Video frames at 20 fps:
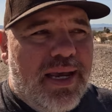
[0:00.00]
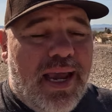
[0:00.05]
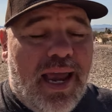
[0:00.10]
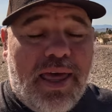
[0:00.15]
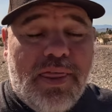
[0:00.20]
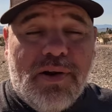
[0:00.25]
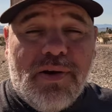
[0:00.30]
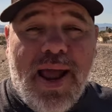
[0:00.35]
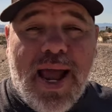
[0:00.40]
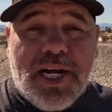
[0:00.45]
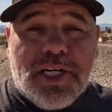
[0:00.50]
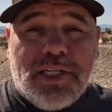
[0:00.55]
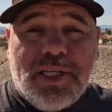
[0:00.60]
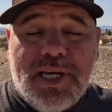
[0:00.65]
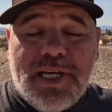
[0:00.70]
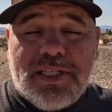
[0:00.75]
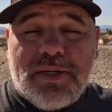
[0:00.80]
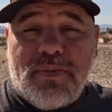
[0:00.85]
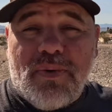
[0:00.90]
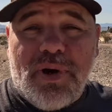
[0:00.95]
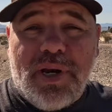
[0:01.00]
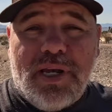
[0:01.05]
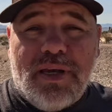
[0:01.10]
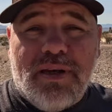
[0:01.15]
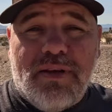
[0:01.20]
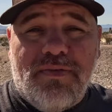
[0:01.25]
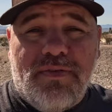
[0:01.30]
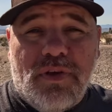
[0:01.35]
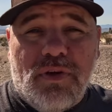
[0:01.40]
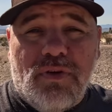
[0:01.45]
and there actually is a pretty
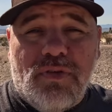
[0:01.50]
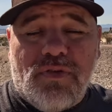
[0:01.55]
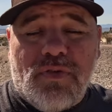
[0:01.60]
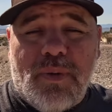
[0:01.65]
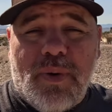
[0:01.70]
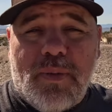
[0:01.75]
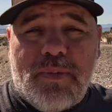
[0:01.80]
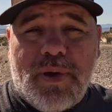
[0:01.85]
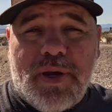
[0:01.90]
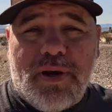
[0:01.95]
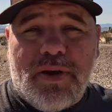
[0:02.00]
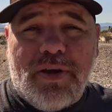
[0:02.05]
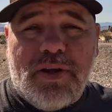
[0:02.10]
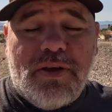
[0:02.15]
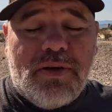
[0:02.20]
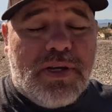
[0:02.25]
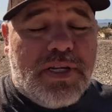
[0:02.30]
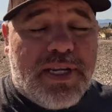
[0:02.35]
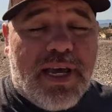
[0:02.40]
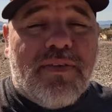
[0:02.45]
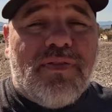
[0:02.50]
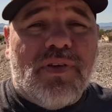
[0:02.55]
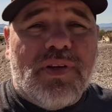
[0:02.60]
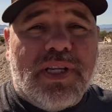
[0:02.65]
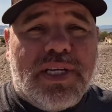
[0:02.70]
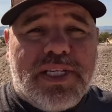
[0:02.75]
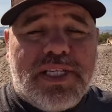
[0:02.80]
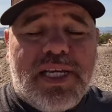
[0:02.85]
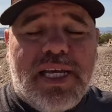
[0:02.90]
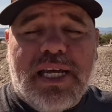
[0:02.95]
good view from up here. You can
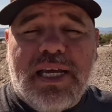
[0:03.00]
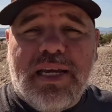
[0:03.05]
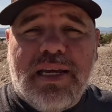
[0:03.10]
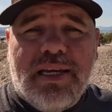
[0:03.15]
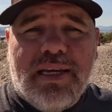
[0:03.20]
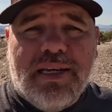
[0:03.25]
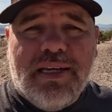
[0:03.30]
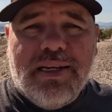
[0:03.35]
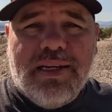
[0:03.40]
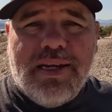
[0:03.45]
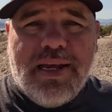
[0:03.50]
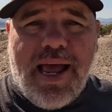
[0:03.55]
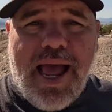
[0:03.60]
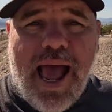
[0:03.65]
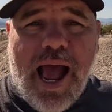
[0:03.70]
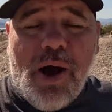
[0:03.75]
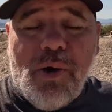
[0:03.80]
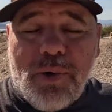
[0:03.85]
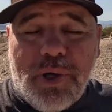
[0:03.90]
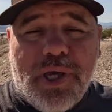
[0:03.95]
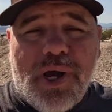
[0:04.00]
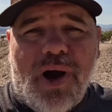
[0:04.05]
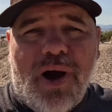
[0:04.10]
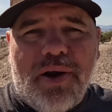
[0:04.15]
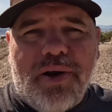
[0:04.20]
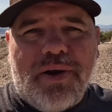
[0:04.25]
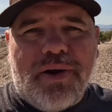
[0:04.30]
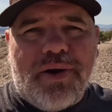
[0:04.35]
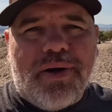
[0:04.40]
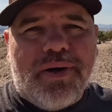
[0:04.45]
definitely see out
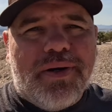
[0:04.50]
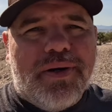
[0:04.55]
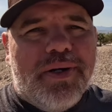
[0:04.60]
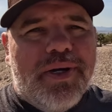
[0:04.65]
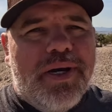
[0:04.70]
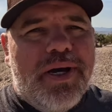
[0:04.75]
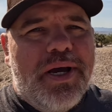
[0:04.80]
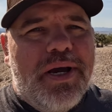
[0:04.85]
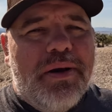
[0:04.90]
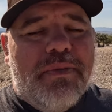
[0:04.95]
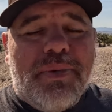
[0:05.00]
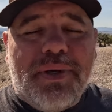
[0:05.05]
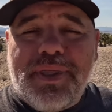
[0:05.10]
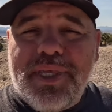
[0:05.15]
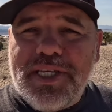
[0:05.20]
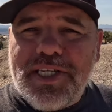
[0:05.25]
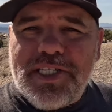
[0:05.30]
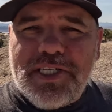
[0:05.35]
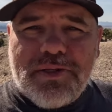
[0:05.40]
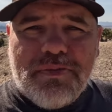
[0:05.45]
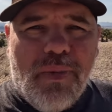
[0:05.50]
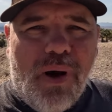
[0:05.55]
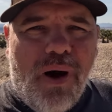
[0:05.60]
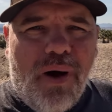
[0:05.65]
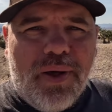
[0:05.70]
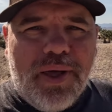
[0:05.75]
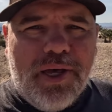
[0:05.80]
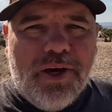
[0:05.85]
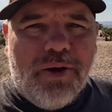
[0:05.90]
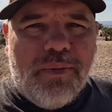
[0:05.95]
yonder. But this
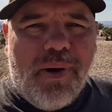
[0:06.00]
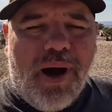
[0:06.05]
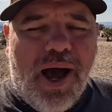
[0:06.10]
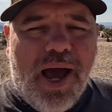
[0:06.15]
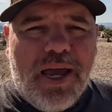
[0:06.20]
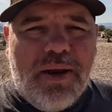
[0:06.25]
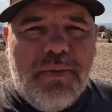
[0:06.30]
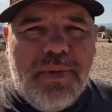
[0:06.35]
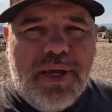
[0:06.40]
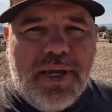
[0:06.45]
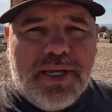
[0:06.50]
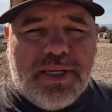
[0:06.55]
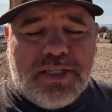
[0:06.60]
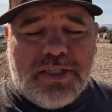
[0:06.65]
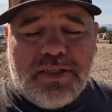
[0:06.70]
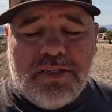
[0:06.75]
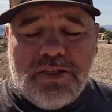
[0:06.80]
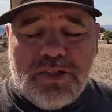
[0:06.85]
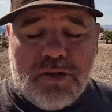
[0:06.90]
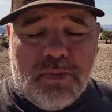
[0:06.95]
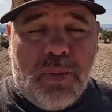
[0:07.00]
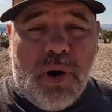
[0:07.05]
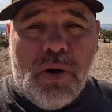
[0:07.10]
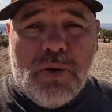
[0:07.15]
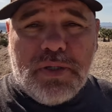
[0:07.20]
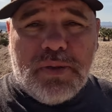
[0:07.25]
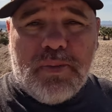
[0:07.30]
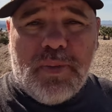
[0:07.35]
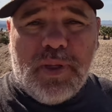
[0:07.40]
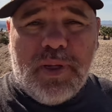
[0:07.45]
small hill behind me is
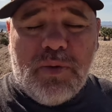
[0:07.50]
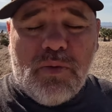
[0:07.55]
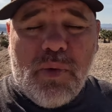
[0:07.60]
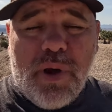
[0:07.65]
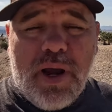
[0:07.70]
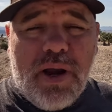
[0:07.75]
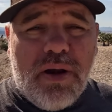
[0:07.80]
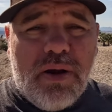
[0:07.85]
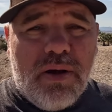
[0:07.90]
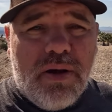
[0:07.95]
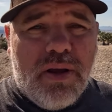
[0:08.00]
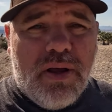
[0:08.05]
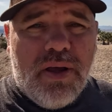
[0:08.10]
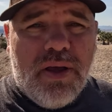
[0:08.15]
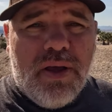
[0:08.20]
supposedly where